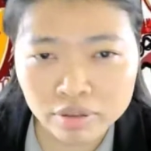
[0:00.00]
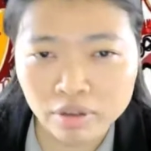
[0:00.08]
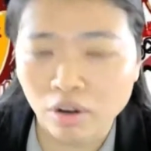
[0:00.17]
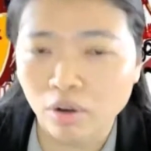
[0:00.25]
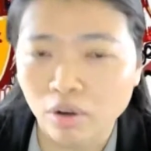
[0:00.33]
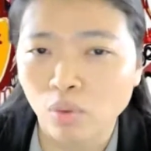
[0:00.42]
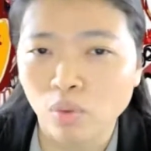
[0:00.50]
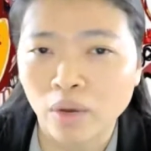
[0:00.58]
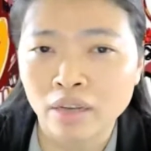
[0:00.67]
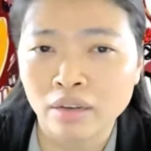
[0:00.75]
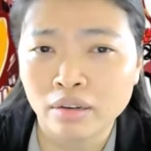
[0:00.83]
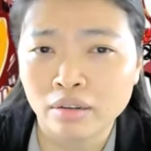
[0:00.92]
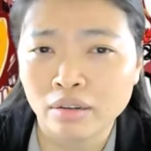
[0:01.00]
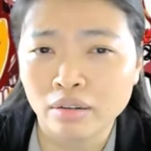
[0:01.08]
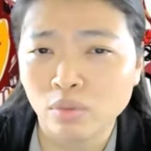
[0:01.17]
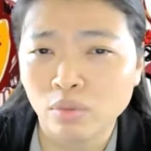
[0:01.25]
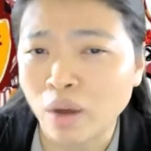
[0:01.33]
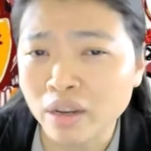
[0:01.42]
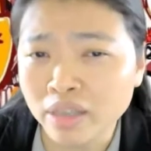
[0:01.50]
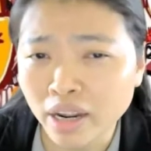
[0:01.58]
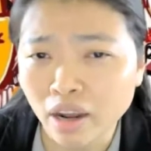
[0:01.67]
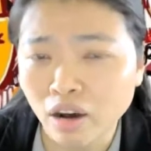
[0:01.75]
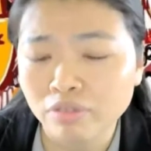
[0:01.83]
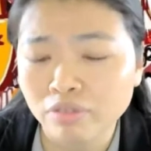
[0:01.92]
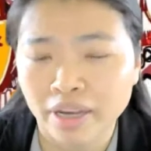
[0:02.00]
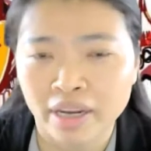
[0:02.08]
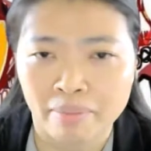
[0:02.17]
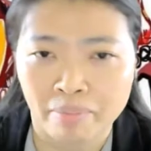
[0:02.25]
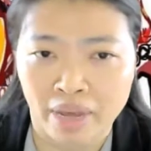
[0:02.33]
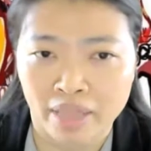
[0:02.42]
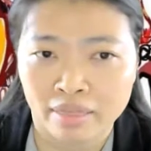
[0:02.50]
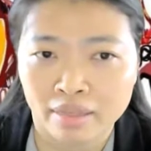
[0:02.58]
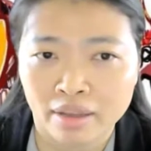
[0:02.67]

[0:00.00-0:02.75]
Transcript: or one day off in a month.